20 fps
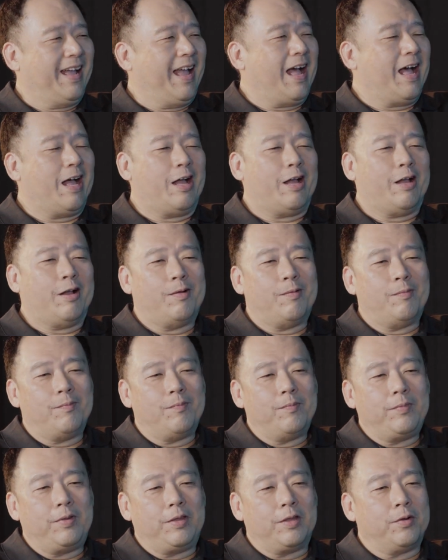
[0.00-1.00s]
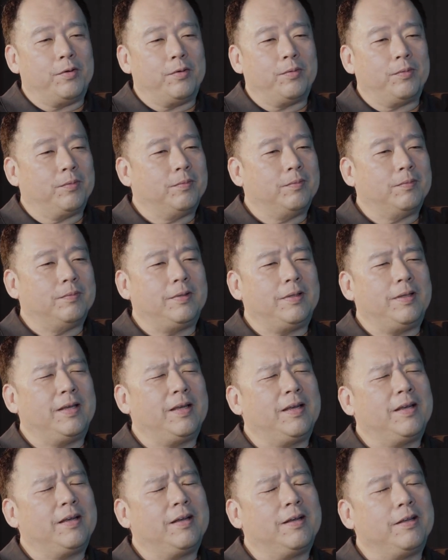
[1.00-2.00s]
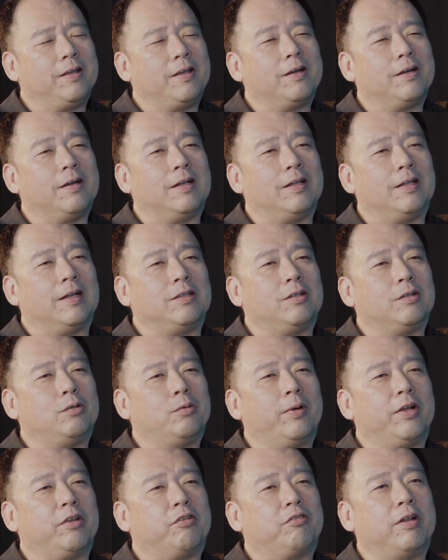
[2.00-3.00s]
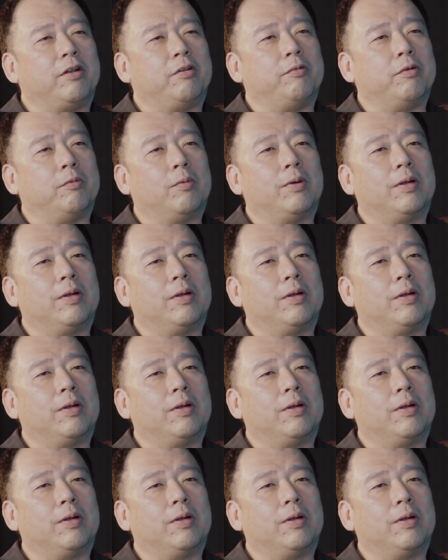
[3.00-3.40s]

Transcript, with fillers: Um, really? You know, okay. Yeah, yeah. I, I, don't know what I shared with you.